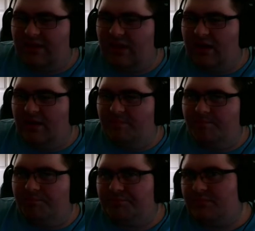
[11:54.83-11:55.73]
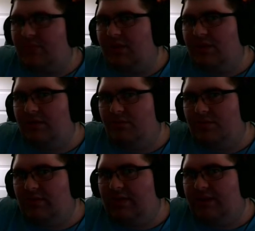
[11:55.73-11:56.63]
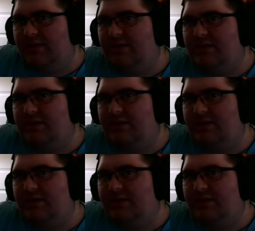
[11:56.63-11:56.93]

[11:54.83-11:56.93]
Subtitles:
a little click,